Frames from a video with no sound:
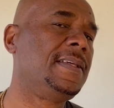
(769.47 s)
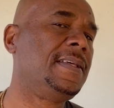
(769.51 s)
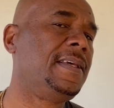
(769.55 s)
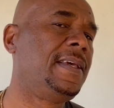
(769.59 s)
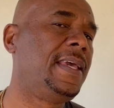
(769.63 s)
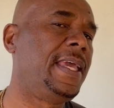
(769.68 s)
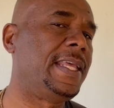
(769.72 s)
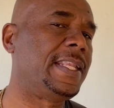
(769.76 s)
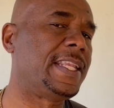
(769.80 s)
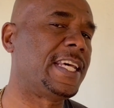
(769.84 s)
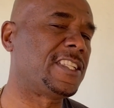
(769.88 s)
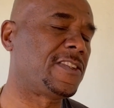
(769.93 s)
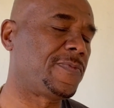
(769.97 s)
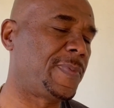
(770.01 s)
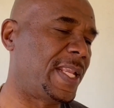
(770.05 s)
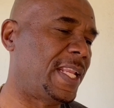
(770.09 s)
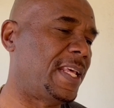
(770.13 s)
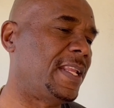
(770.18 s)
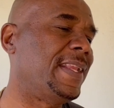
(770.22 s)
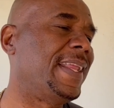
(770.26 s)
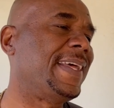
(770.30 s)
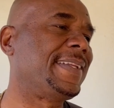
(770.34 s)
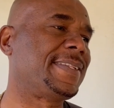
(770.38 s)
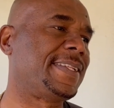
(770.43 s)
It has been a
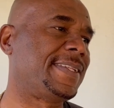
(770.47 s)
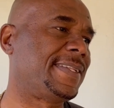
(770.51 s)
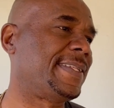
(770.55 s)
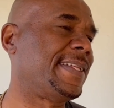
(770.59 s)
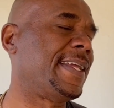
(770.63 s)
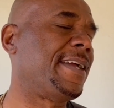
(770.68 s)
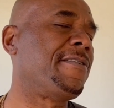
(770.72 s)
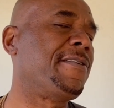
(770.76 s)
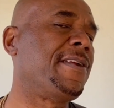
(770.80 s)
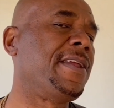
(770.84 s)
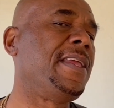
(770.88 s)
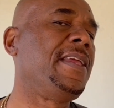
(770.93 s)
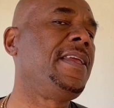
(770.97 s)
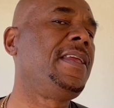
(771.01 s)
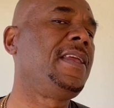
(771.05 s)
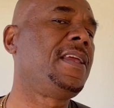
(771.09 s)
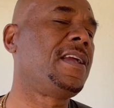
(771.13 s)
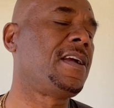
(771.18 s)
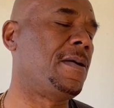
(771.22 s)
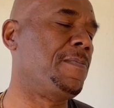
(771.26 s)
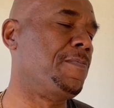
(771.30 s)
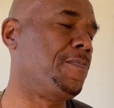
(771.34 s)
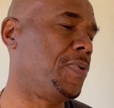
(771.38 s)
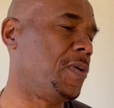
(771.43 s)
necessary
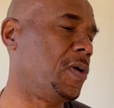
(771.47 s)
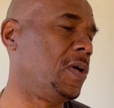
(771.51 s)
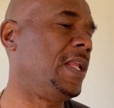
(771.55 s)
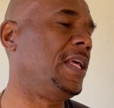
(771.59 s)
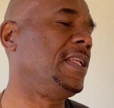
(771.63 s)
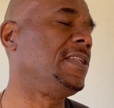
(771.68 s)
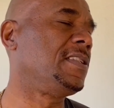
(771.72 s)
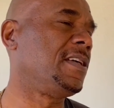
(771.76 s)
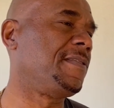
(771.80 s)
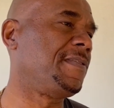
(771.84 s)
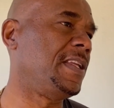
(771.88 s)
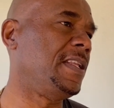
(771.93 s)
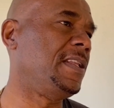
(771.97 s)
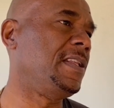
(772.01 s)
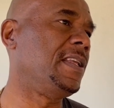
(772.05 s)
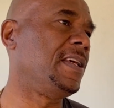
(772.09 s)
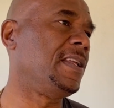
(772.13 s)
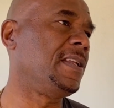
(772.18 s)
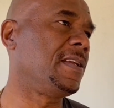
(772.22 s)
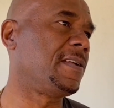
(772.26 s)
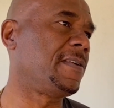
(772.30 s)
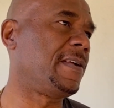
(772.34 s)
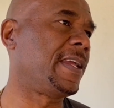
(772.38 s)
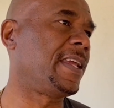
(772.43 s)
component of
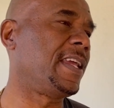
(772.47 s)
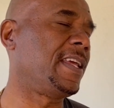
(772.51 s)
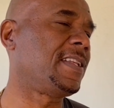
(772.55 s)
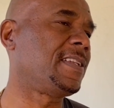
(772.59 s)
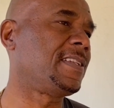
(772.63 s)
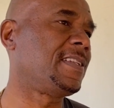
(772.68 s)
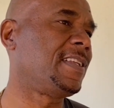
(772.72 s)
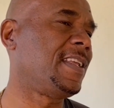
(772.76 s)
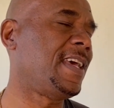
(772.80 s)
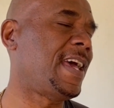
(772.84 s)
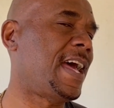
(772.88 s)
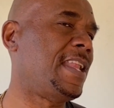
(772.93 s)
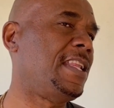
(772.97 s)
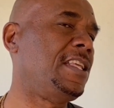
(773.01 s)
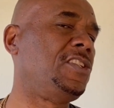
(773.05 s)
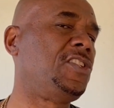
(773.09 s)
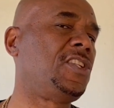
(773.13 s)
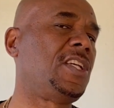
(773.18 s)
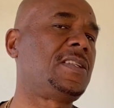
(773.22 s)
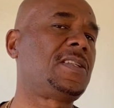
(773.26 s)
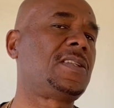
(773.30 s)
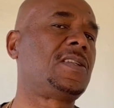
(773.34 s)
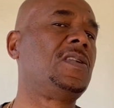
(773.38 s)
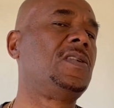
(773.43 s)
Indian cricket, and it
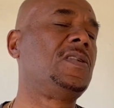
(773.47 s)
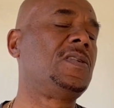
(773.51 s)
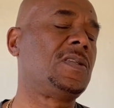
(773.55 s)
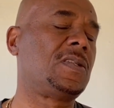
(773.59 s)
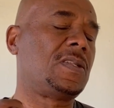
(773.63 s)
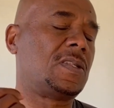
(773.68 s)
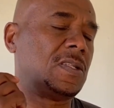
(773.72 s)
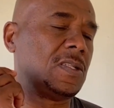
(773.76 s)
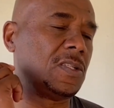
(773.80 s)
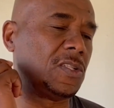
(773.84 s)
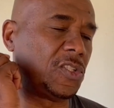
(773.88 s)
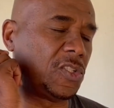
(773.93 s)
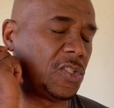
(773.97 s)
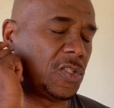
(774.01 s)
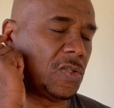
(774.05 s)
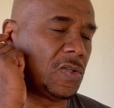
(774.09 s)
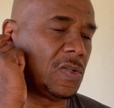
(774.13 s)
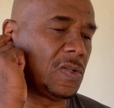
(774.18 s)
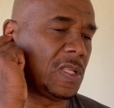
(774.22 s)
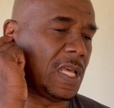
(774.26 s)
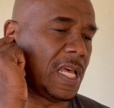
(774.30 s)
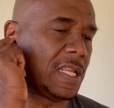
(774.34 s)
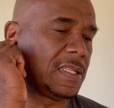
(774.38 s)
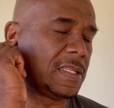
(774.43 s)
just goes to show
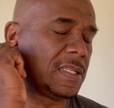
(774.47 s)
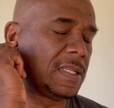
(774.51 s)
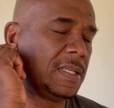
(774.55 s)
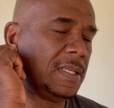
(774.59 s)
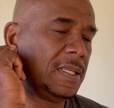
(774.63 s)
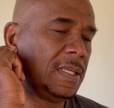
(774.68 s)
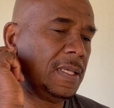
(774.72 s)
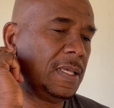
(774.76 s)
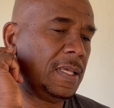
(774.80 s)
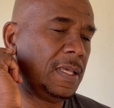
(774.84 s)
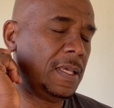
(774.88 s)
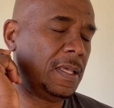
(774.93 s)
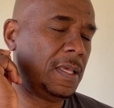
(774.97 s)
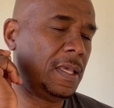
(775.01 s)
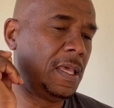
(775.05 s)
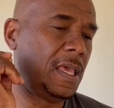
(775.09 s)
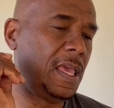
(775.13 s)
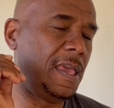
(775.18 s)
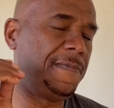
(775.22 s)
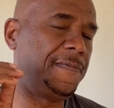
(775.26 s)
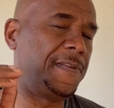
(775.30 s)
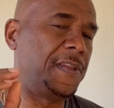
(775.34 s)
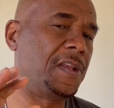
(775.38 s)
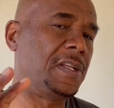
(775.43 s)
that
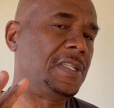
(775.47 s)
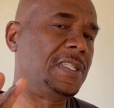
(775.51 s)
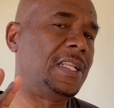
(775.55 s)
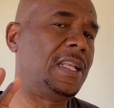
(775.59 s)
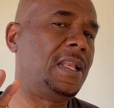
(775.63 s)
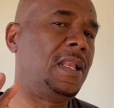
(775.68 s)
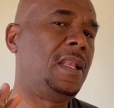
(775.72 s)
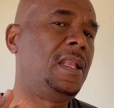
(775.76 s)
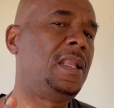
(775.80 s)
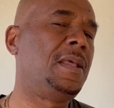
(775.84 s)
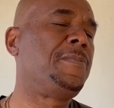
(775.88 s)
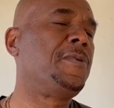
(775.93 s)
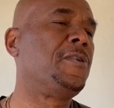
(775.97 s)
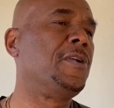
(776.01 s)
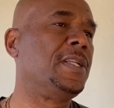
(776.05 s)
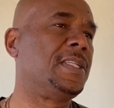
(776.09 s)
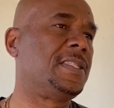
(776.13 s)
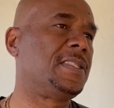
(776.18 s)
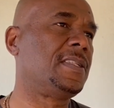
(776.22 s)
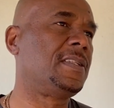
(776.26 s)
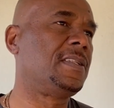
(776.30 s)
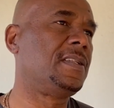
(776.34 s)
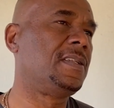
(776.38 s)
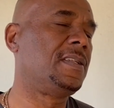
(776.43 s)
if you're
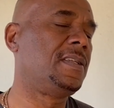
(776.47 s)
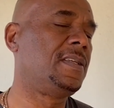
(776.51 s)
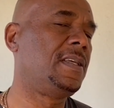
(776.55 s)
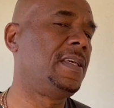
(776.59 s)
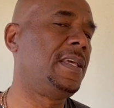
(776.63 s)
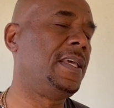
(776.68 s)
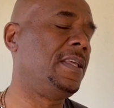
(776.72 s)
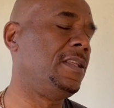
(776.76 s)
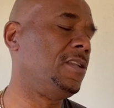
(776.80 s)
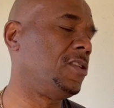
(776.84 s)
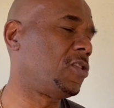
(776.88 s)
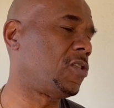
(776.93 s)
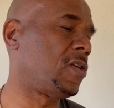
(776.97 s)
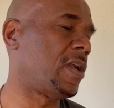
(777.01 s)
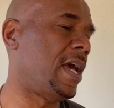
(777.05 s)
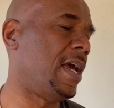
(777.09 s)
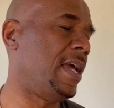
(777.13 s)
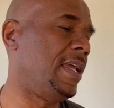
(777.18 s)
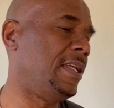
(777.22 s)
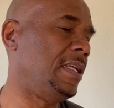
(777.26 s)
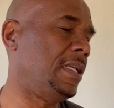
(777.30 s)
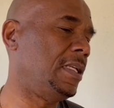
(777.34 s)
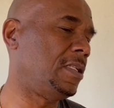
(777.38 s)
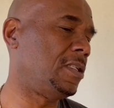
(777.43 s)
deliberate in
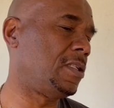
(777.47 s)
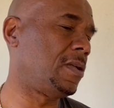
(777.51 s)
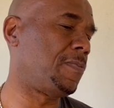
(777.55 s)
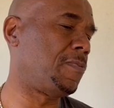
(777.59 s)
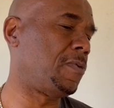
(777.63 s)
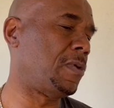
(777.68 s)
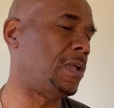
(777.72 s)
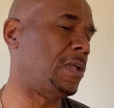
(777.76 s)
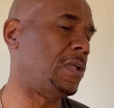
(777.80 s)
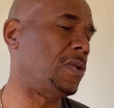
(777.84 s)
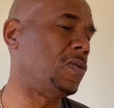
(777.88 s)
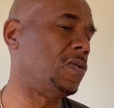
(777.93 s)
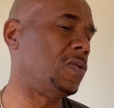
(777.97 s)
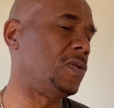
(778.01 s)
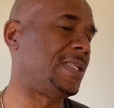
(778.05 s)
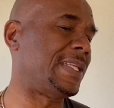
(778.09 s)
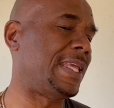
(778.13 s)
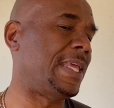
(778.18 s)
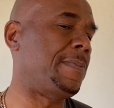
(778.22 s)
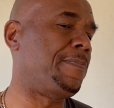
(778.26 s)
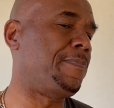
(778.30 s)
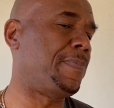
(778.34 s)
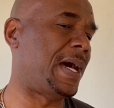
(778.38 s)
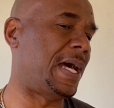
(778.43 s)
trying to produce
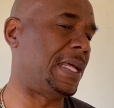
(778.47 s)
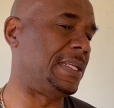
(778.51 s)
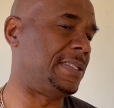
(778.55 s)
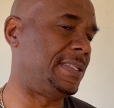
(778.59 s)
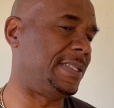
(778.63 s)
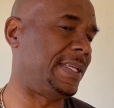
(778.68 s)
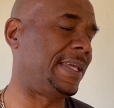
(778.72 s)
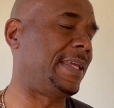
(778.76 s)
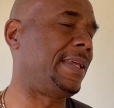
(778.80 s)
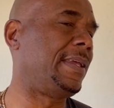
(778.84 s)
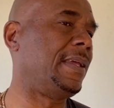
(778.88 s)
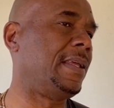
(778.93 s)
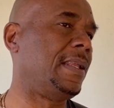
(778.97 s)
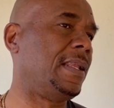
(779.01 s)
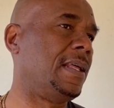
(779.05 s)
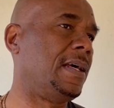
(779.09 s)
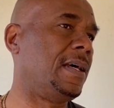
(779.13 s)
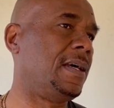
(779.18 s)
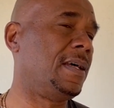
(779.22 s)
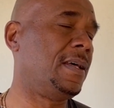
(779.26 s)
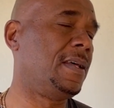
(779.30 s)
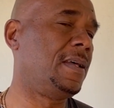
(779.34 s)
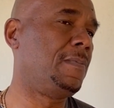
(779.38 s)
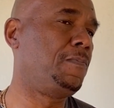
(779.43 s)
a
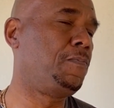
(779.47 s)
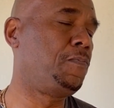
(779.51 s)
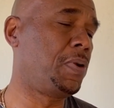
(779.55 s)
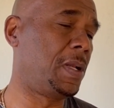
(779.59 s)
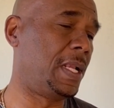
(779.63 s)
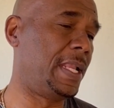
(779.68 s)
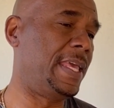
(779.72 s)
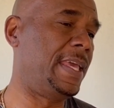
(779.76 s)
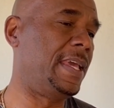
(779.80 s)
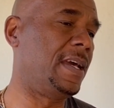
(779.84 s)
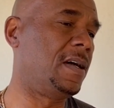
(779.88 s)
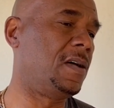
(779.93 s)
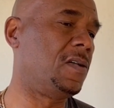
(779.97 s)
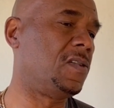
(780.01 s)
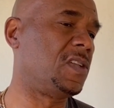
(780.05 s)
particular player or